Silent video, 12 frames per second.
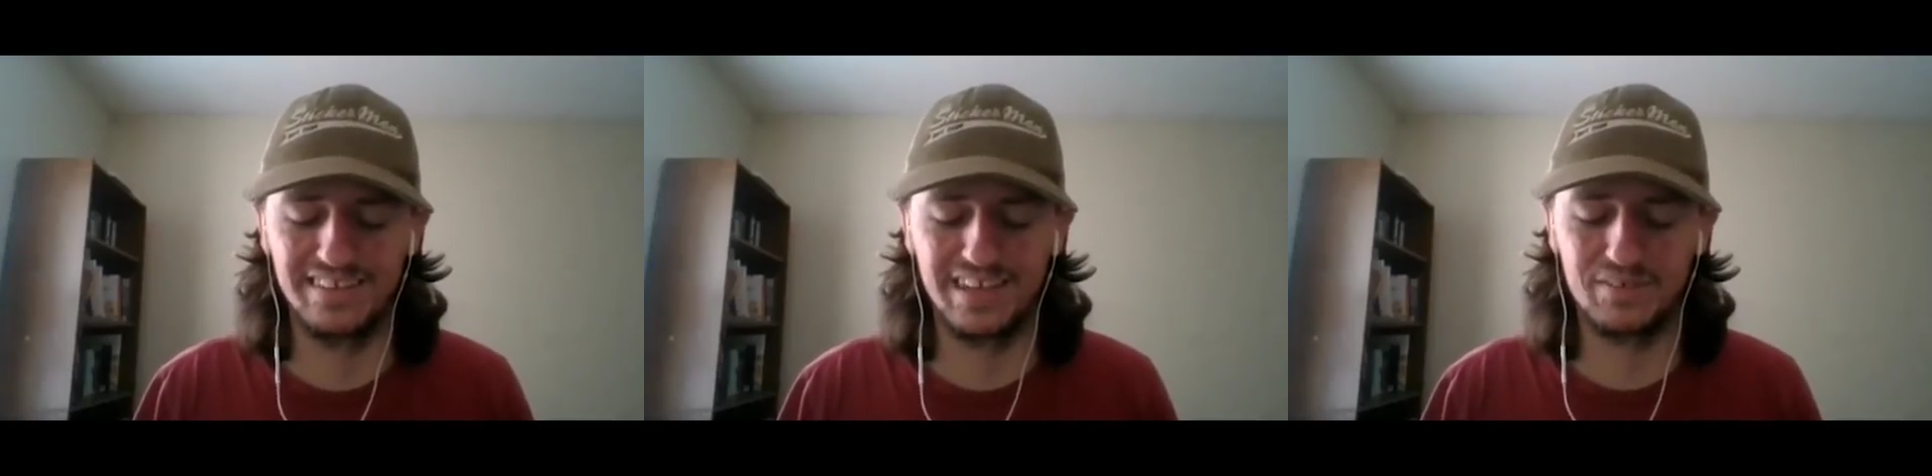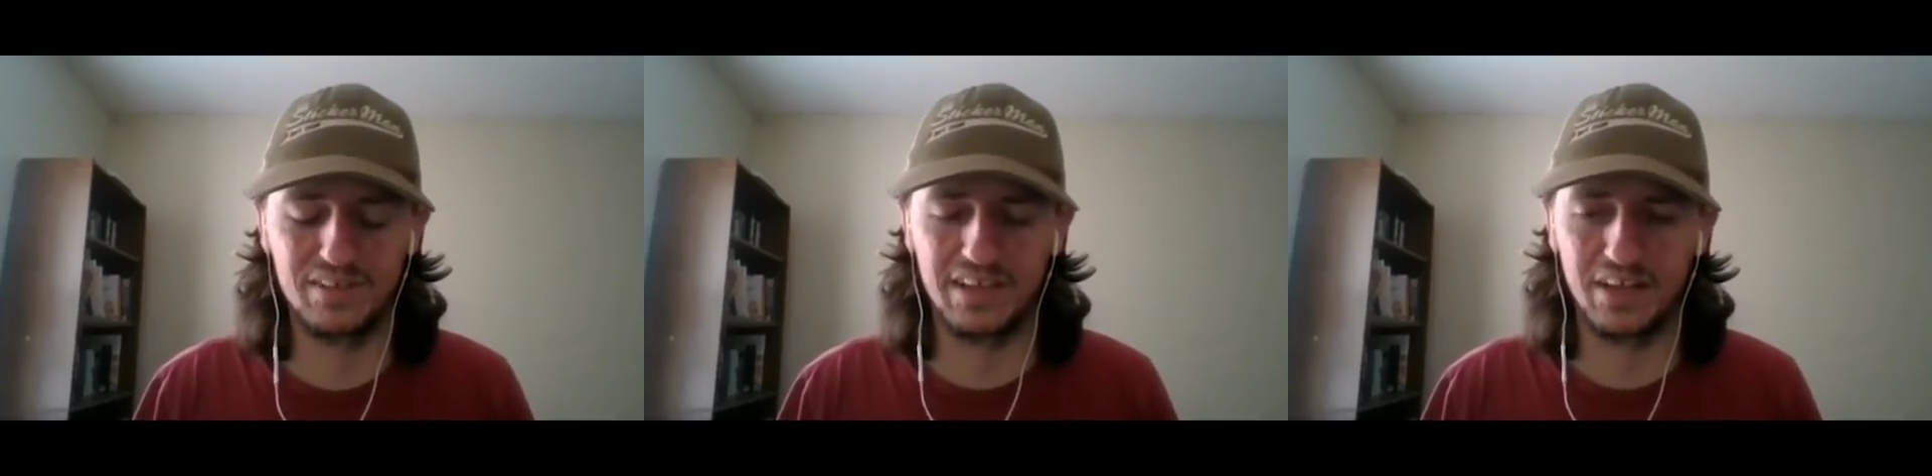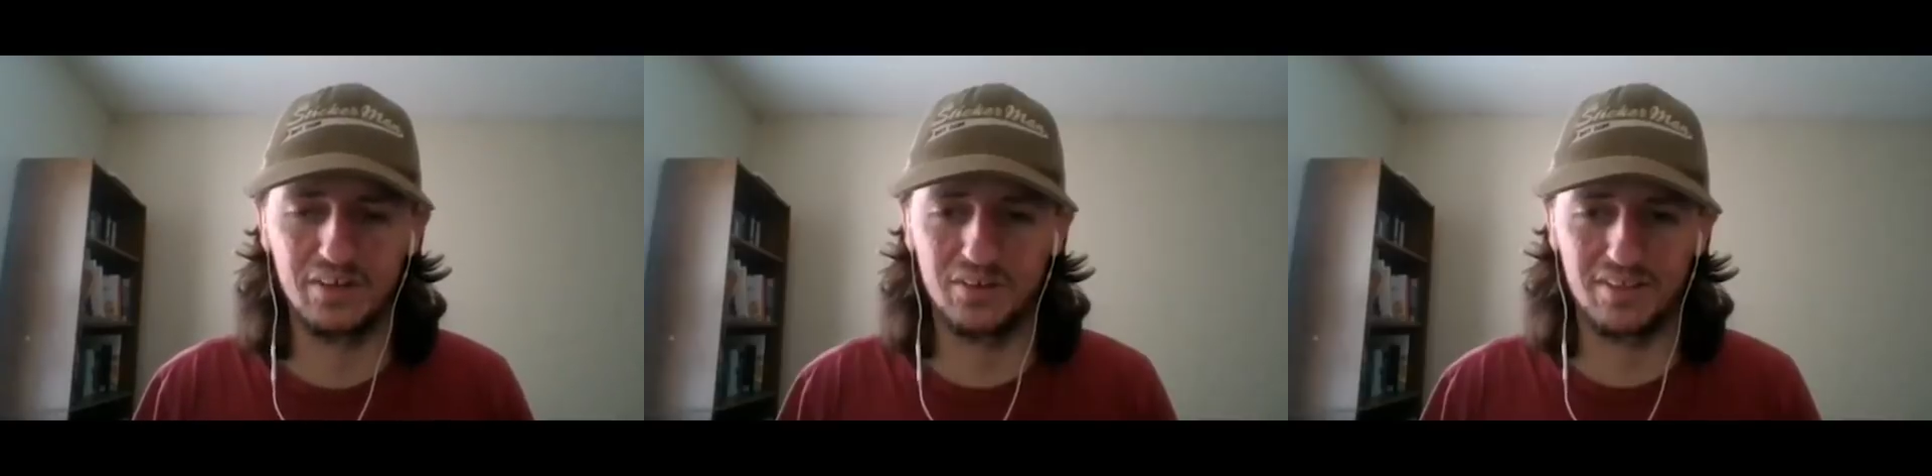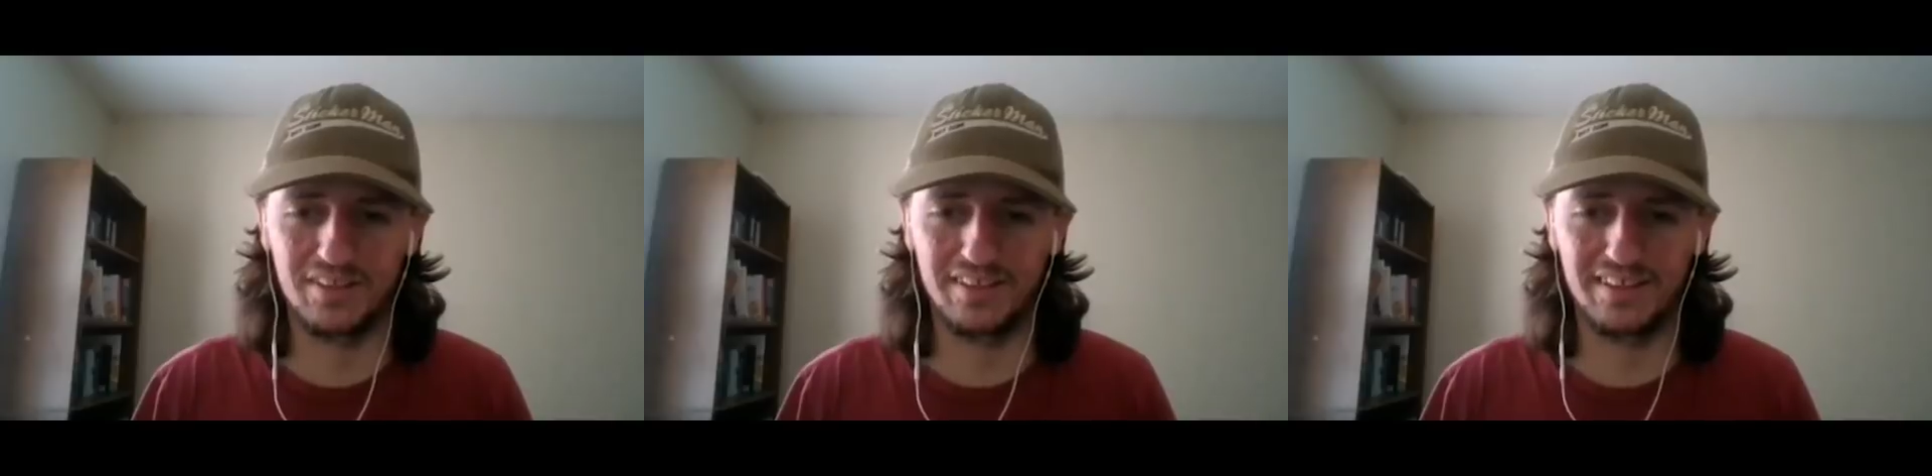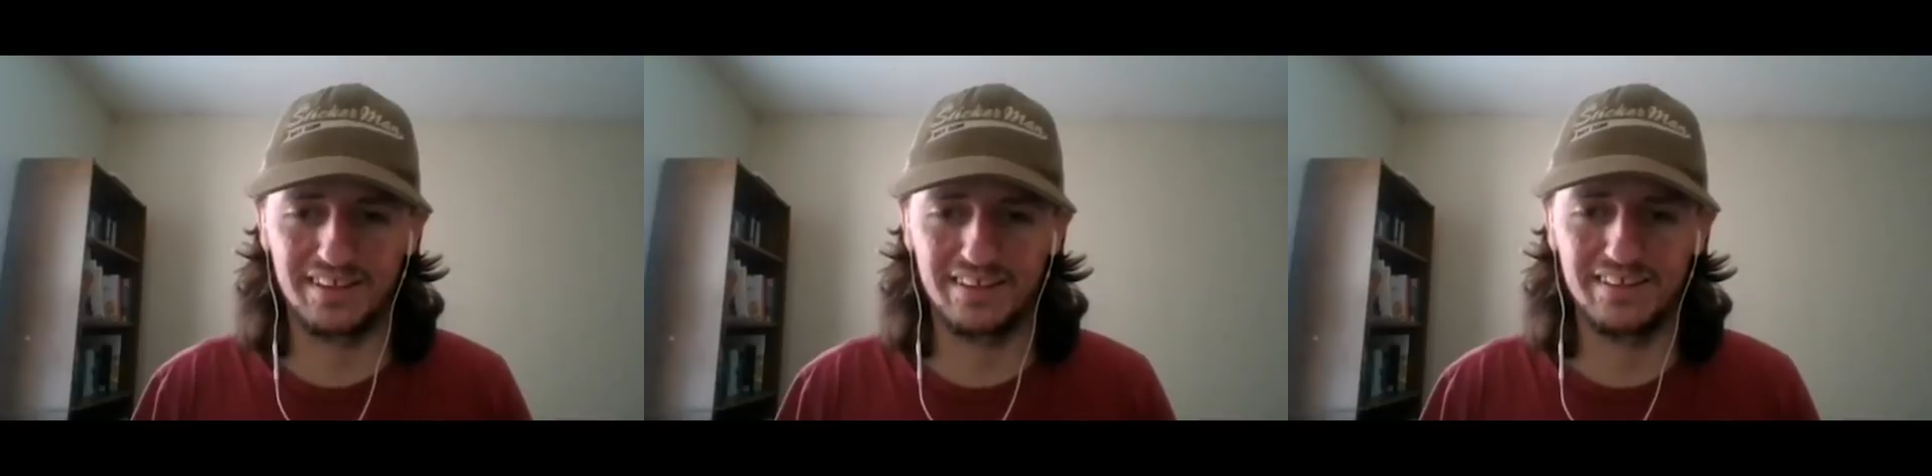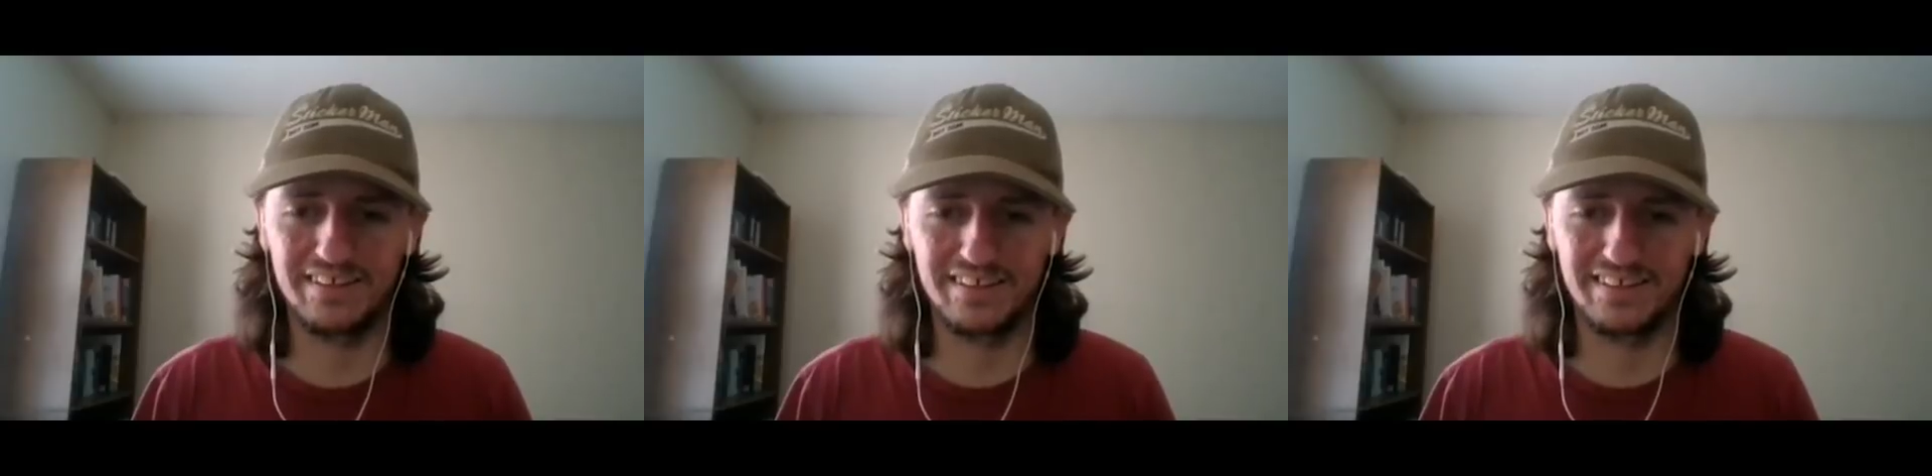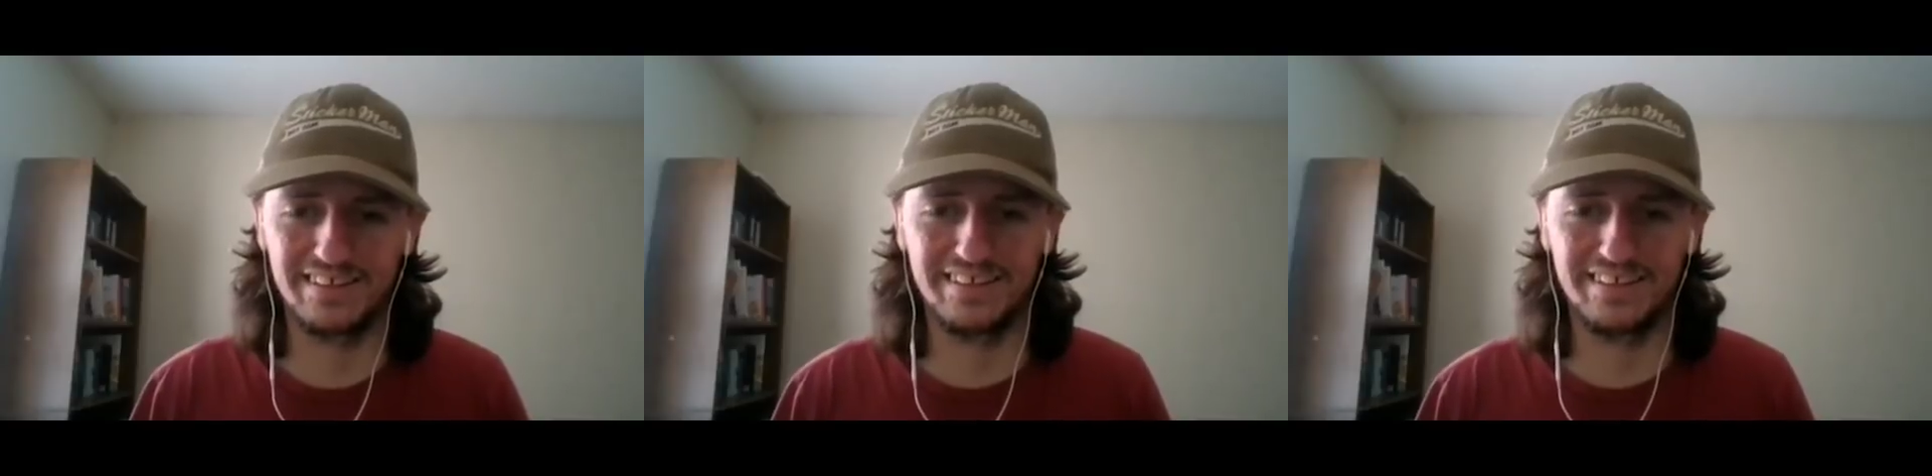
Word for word: everything else, it's like, uh